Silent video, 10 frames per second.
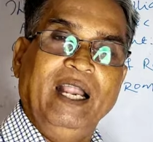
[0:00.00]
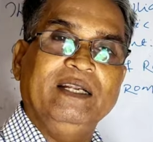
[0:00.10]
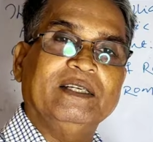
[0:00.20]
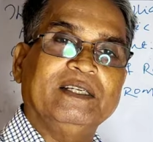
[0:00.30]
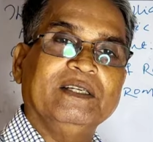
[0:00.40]

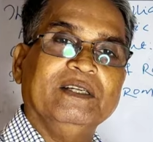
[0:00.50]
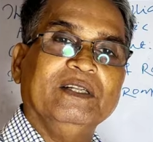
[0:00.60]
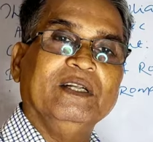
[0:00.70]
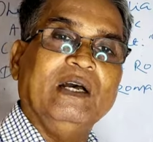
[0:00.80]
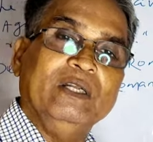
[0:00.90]
And
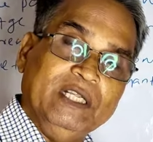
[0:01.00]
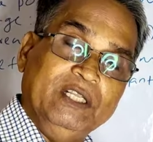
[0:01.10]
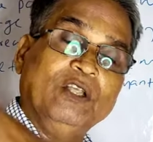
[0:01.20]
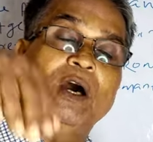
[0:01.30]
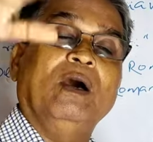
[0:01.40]

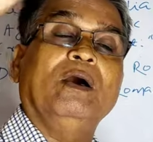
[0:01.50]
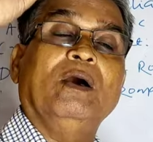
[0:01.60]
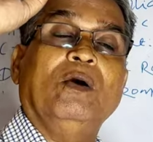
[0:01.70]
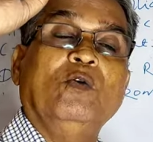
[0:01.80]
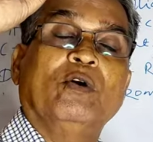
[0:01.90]
in the
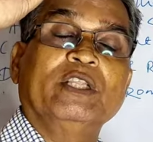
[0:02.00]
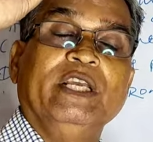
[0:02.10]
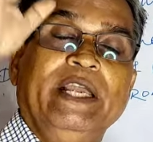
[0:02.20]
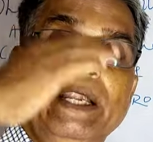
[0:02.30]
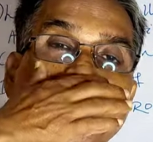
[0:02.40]

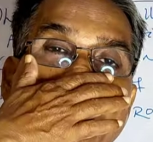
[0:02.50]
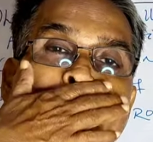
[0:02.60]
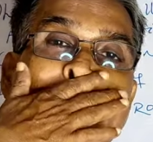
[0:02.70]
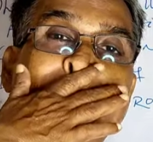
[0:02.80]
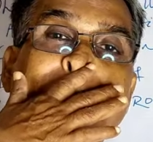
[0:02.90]
over the
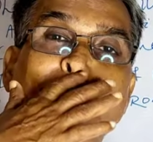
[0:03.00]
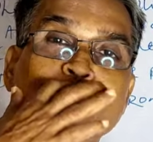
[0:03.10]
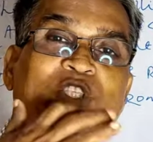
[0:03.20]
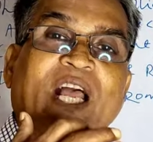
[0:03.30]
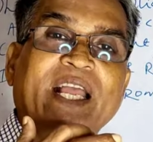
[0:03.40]
head there is a
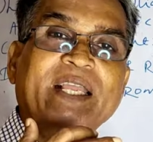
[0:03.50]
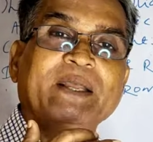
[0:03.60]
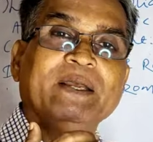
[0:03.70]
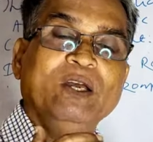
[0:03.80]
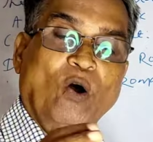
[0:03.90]
blue
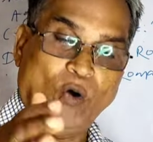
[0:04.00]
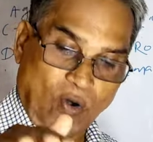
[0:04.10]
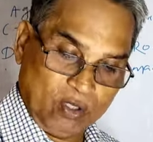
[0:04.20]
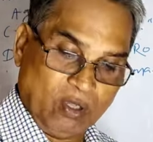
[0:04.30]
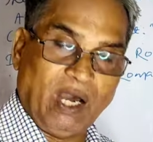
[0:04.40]
sky
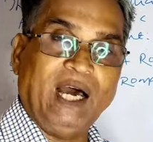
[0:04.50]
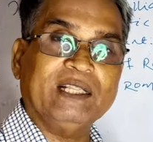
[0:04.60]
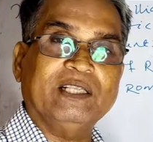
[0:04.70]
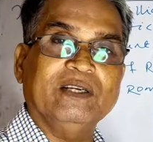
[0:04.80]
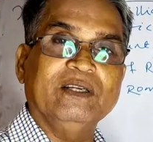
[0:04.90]
on the
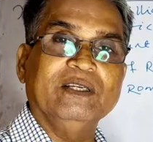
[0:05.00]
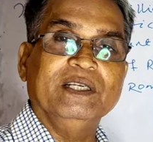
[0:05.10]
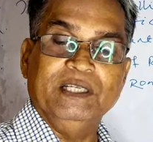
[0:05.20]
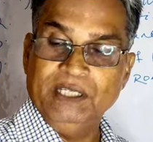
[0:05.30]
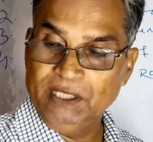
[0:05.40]
earth
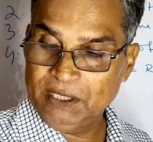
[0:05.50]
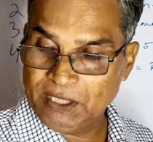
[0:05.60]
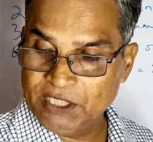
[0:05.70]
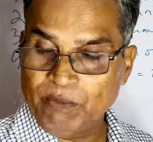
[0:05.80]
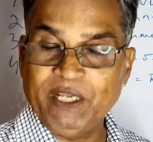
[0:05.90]
he,
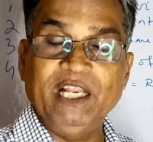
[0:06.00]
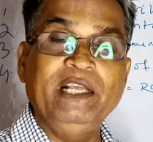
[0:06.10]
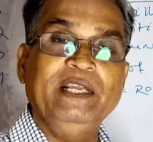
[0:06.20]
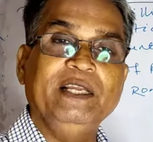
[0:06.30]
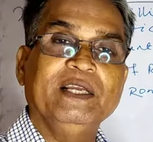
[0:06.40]
it is a
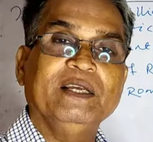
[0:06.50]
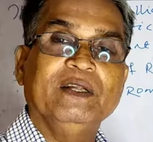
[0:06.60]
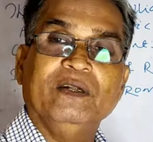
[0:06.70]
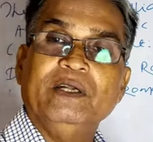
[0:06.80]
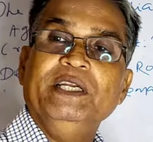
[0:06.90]
valley
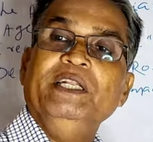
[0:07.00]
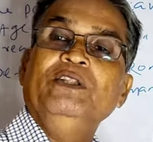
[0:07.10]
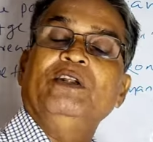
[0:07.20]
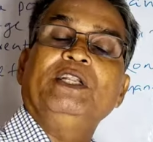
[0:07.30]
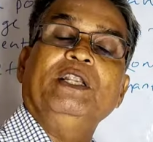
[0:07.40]

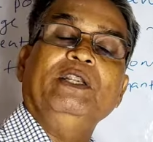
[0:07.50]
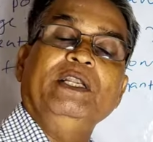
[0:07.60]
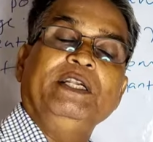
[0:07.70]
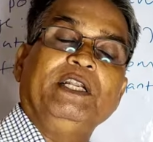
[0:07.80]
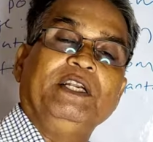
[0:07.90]
in the
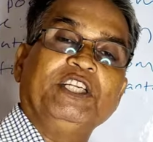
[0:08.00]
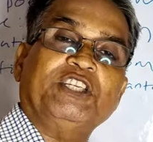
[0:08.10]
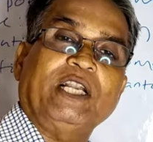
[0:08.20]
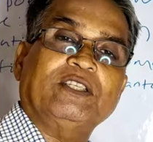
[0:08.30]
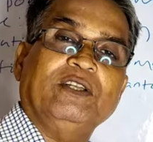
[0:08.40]
little
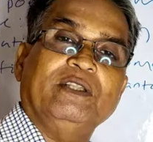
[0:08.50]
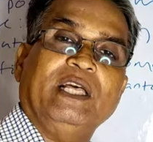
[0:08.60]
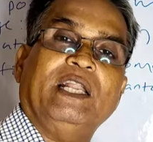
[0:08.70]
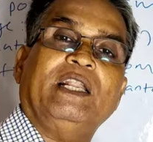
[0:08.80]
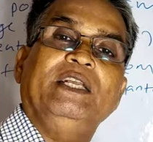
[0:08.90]
distance
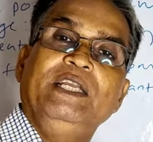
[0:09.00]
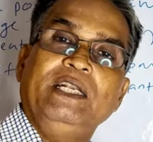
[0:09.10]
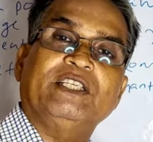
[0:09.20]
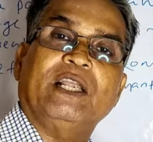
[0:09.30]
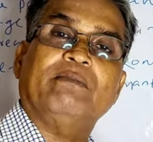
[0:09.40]
there are
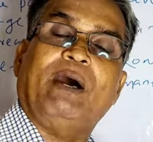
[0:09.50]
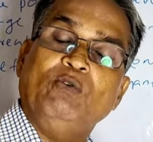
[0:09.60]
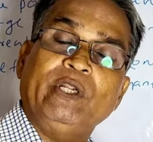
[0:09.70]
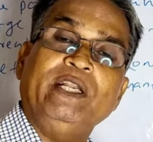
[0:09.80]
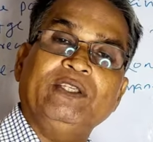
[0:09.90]
hills and
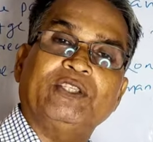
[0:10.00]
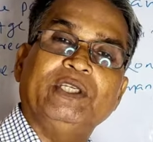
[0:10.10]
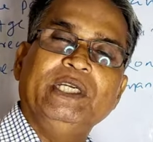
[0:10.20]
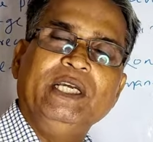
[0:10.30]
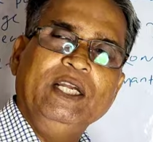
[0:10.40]
mountains
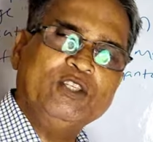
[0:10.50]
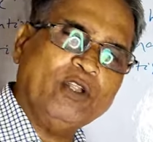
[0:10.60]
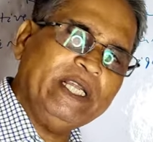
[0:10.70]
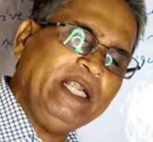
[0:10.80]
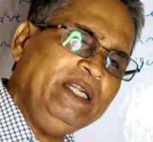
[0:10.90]

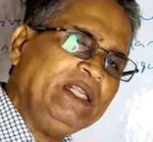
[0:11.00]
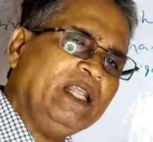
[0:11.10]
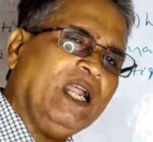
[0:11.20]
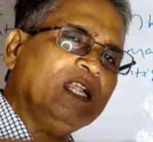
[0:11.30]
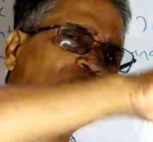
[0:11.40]
so
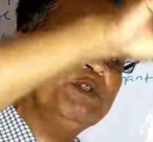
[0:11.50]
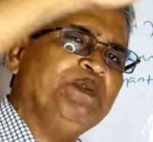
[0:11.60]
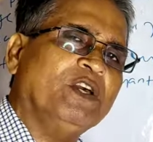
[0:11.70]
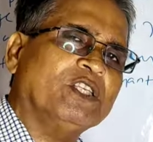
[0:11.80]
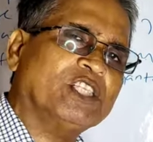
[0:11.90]
entire
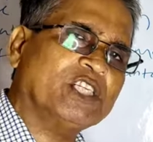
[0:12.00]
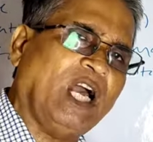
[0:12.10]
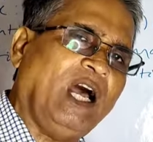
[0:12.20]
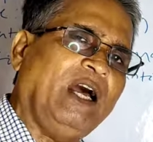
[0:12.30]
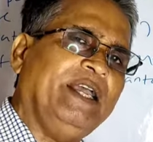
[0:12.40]
atmosphere
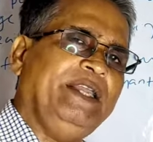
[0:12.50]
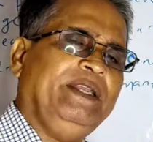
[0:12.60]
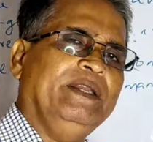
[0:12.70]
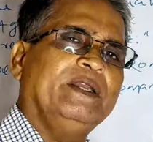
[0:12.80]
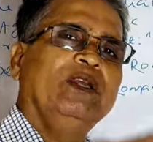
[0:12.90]

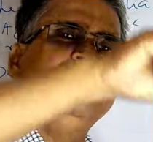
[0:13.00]
sky